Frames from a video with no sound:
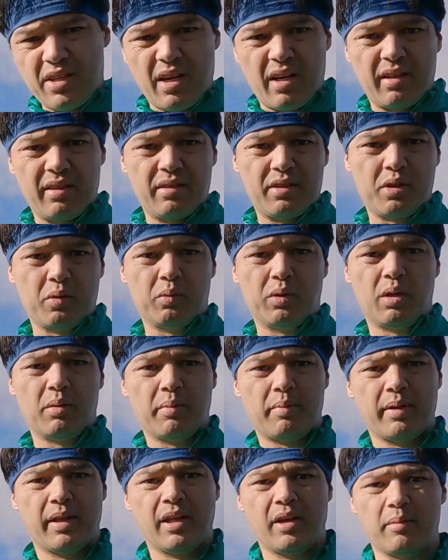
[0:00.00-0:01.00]
to
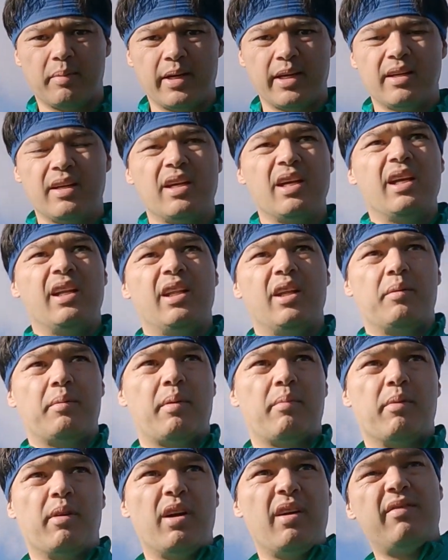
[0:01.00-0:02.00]
warm up a little bit
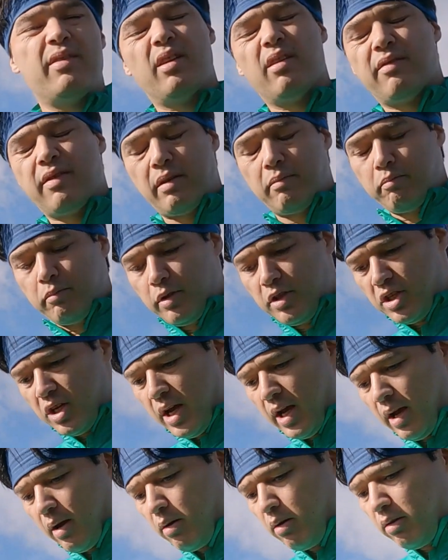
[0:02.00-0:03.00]
more, even though I've had my
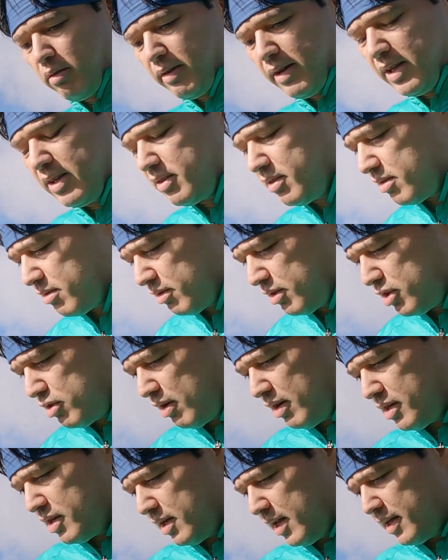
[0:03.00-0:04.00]
shakeout already. Just going to
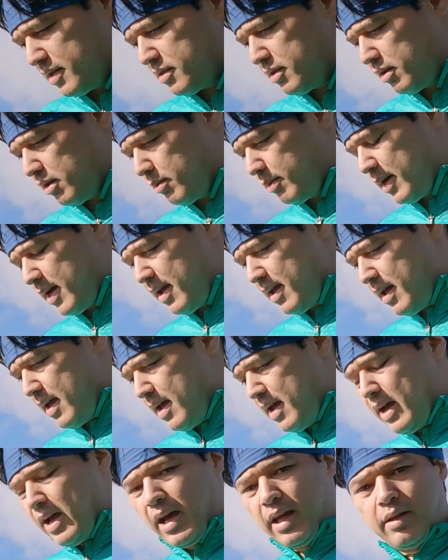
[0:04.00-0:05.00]
stretch the legs a little bit
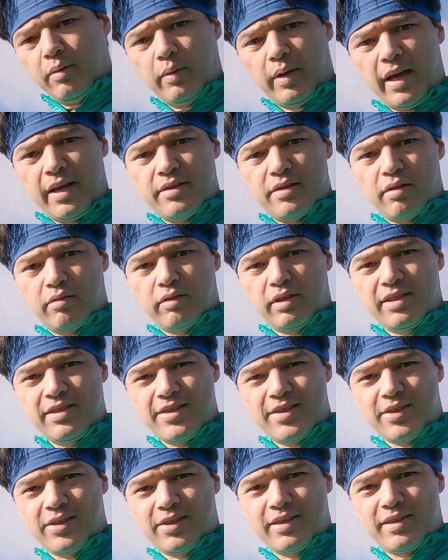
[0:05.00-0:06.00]
and then we'll get into the
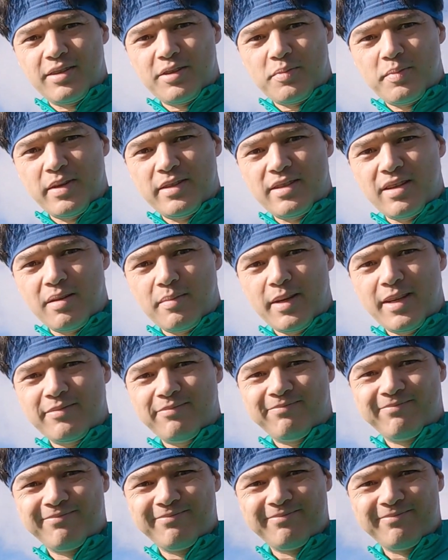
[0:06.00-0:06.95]
run. So speak to you in a bit.